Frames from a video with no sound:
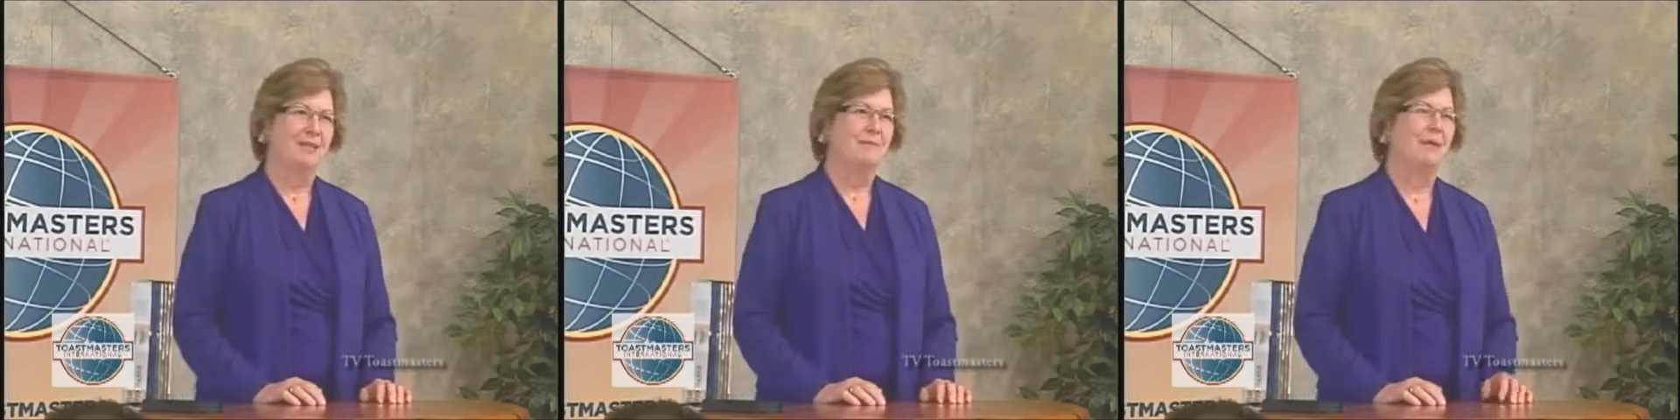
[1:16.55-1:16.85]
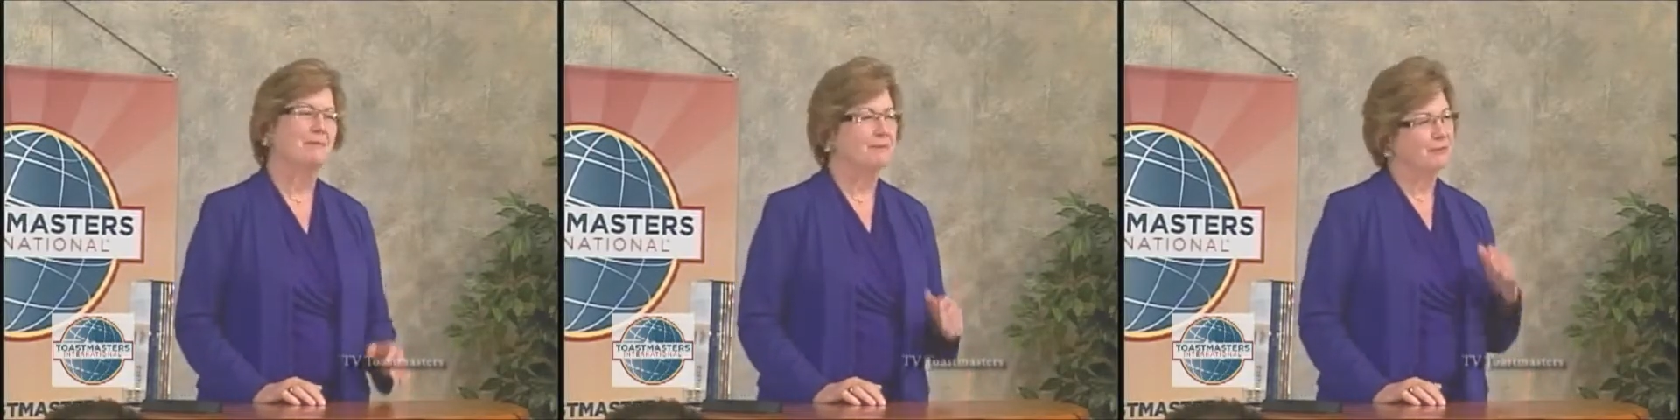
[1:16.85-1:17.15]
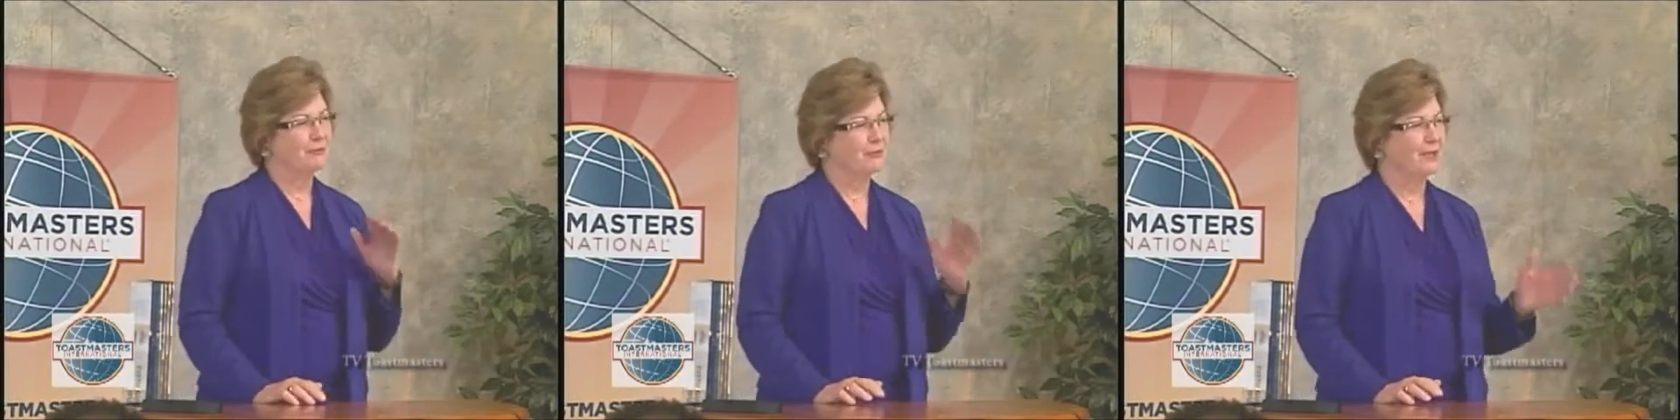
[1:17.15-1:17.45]
But
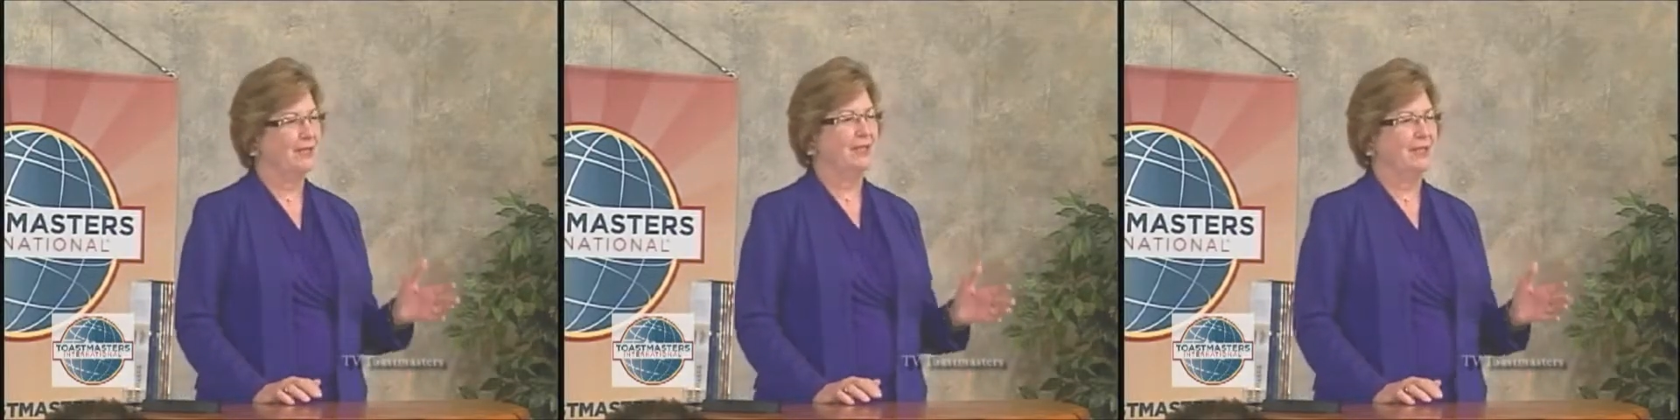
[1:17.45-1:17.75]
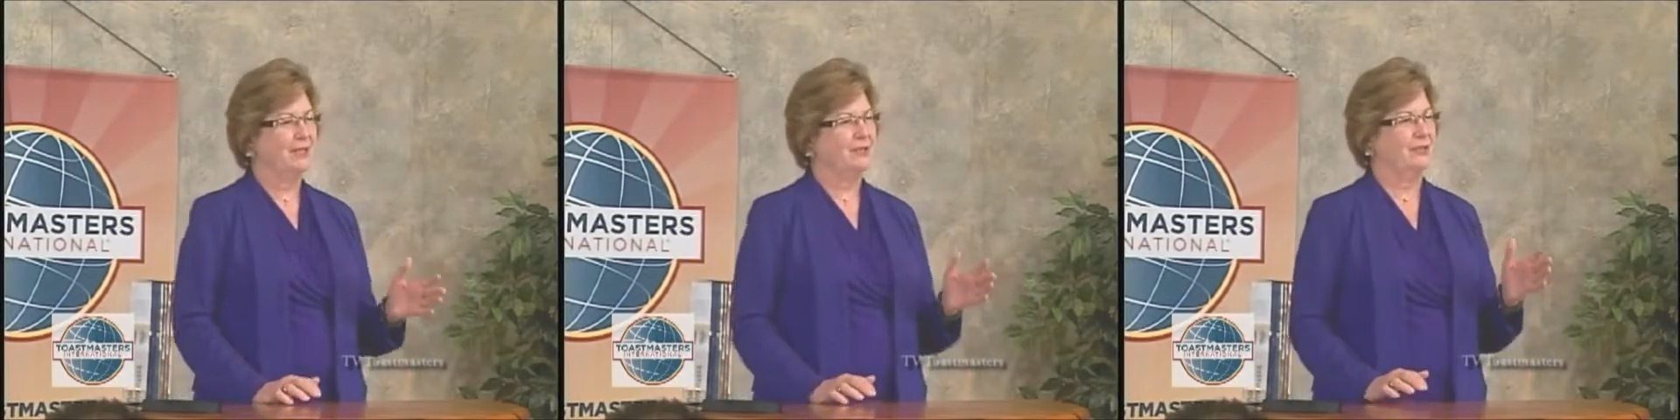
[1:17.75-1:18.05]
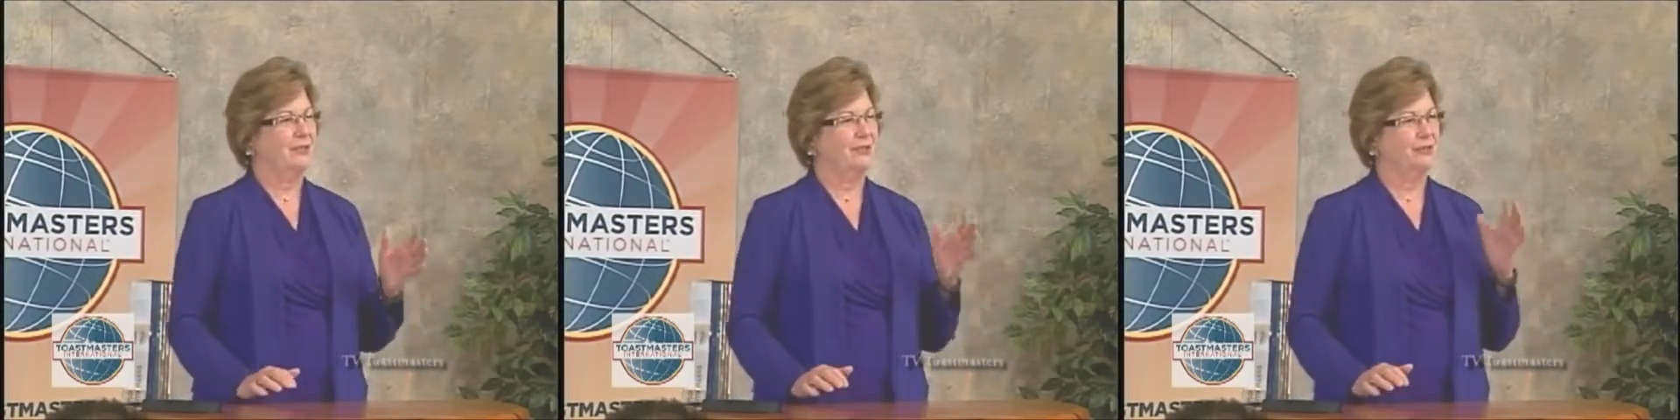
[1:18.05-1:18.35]
before I
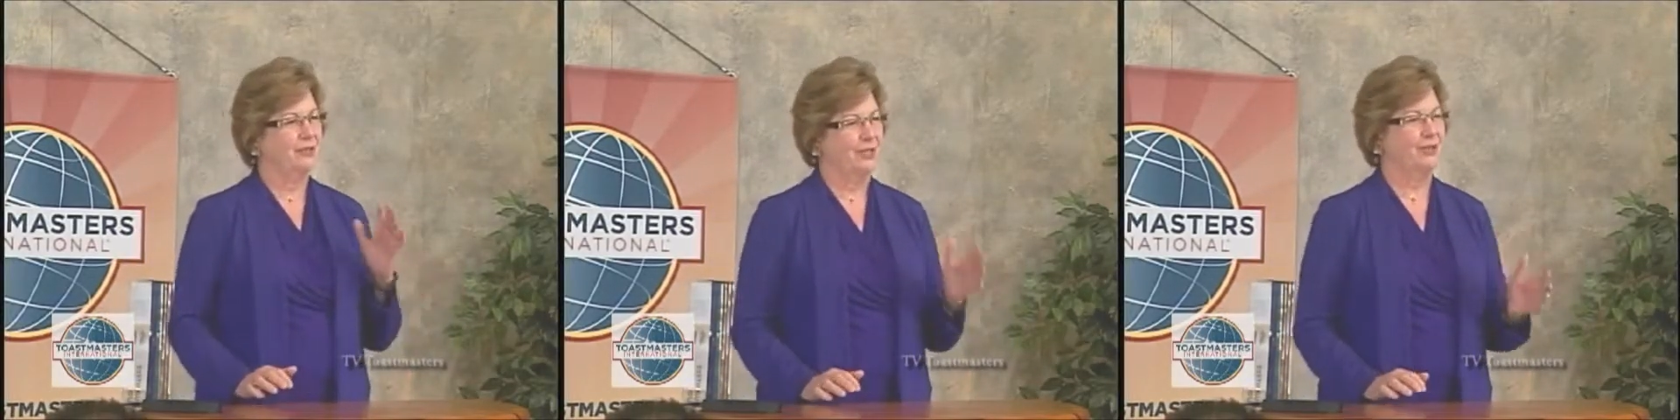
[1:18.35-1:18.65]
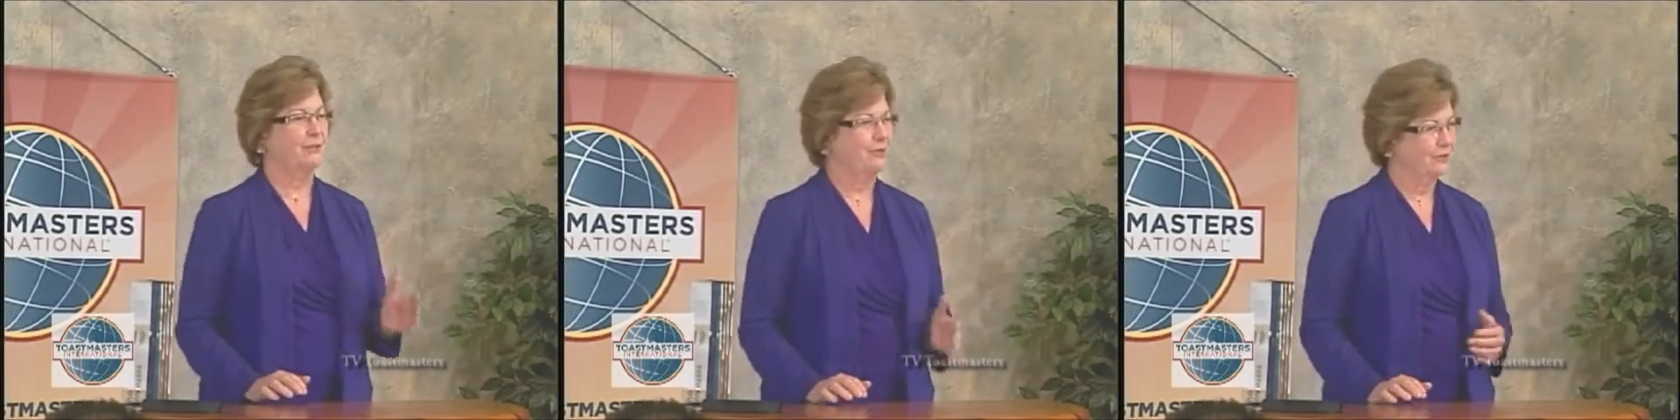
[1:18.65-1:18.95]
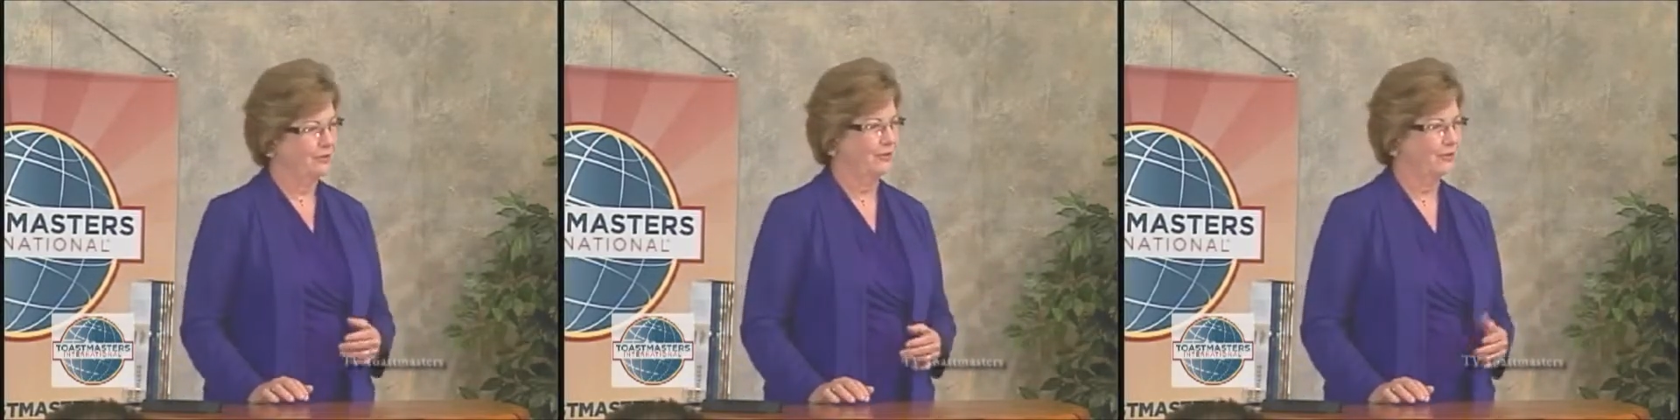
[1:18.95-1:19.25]
actually share with
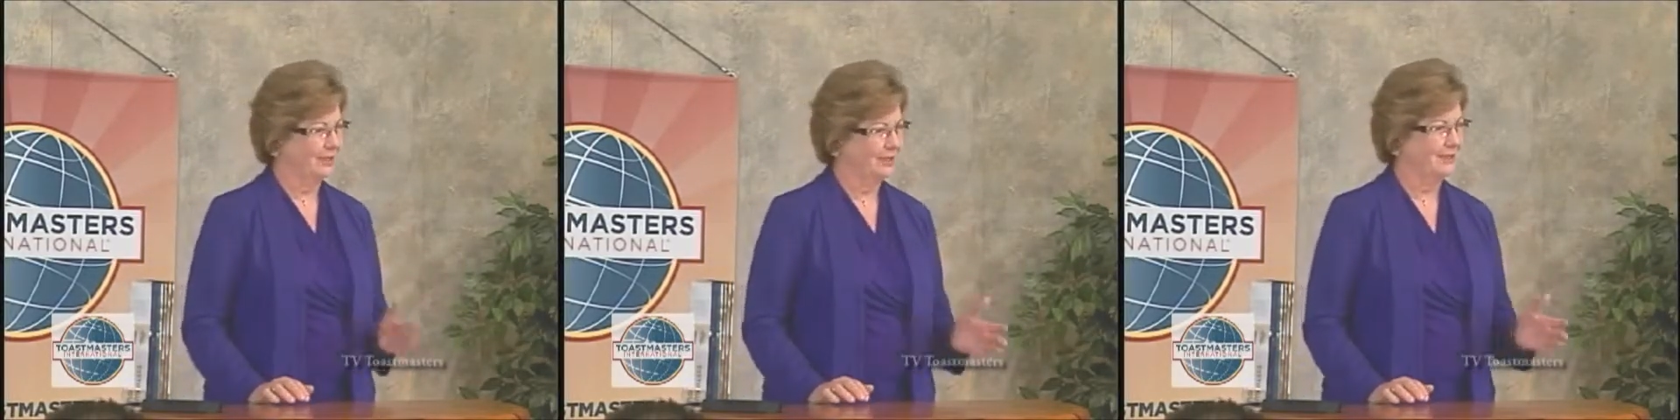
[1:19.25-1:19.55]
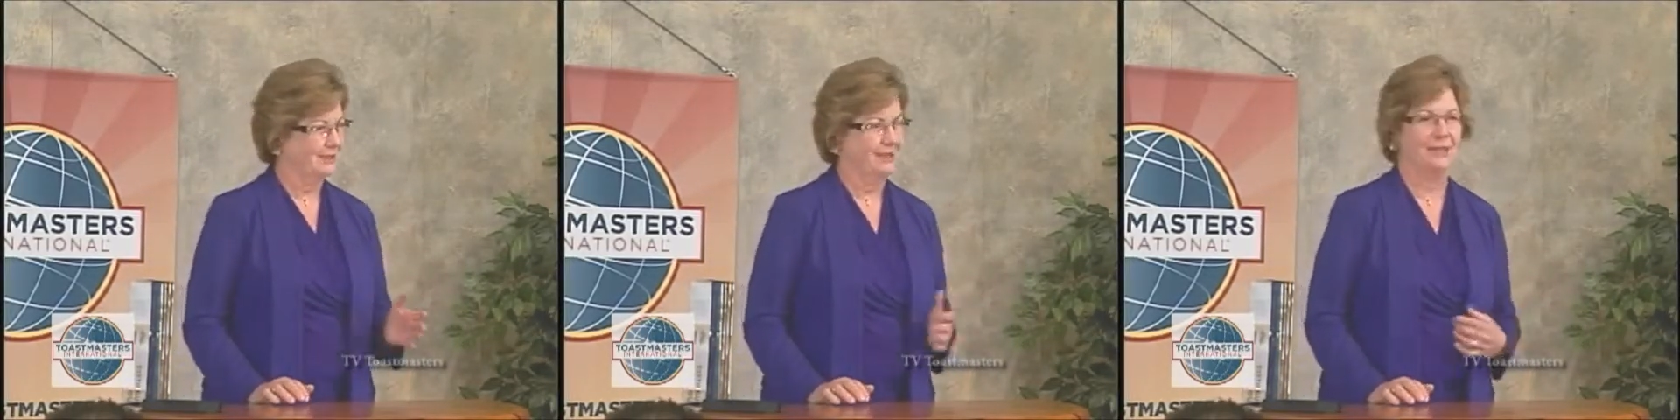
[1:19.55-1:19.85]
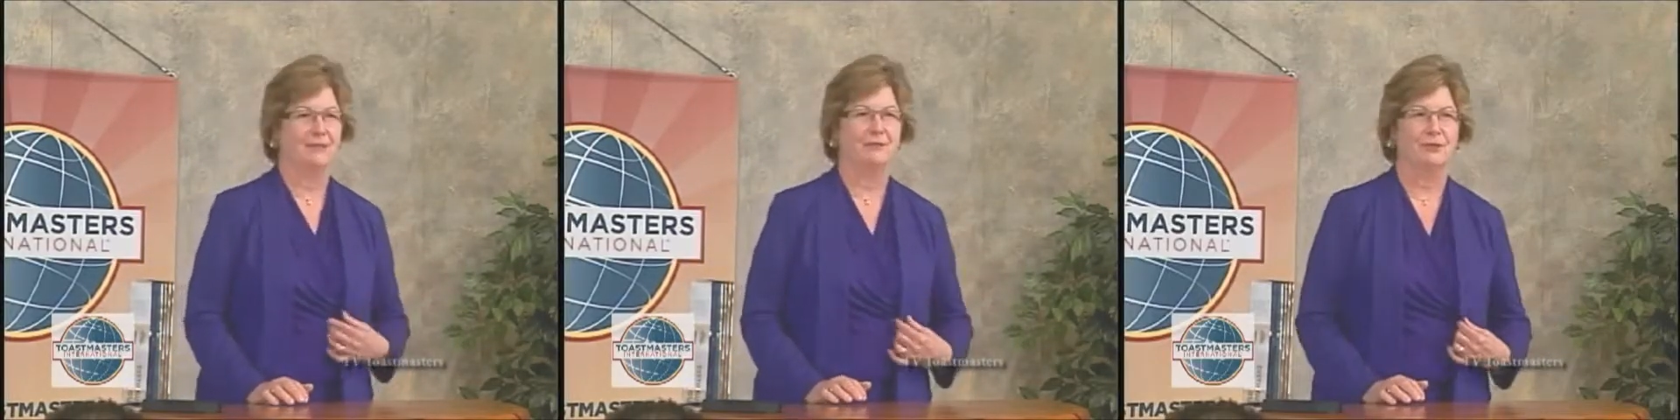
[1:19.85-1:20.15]
you the lessons
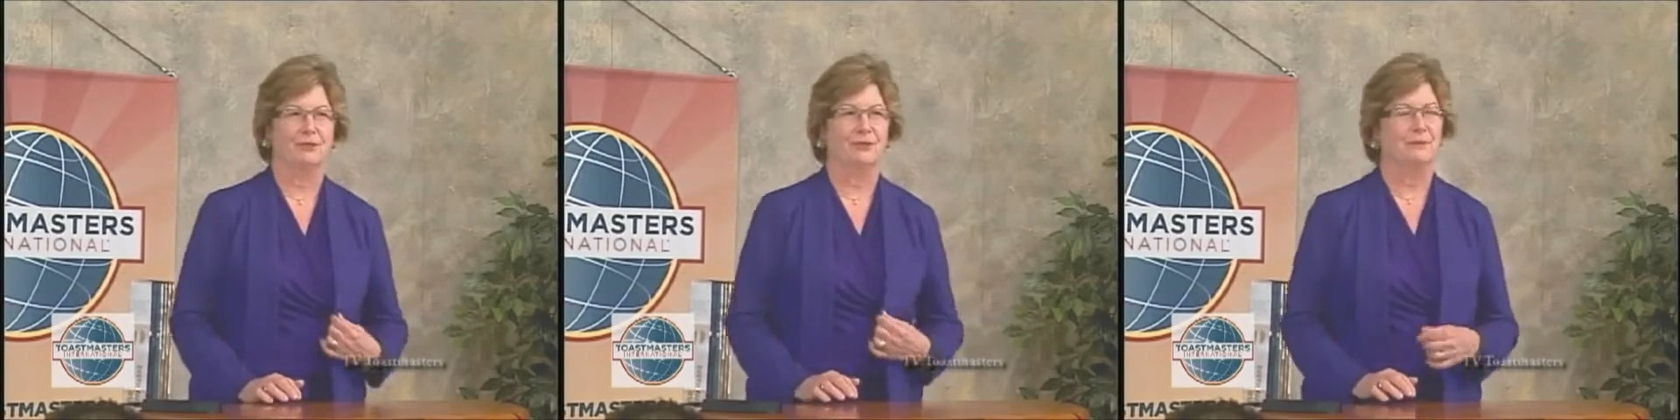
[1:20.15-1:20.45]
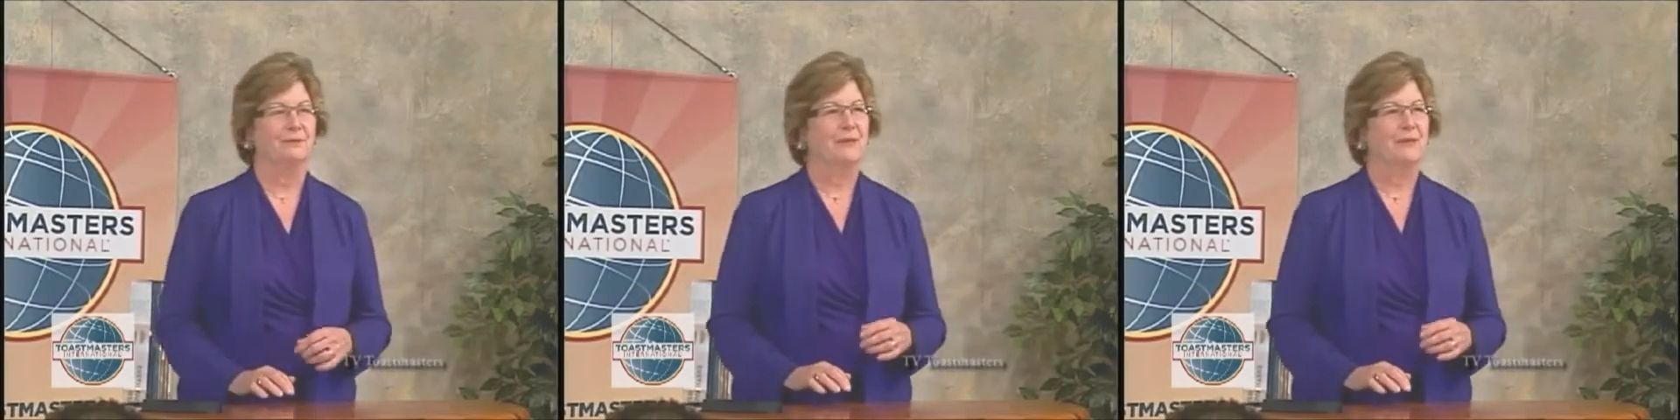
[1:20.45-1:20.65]
I've learned,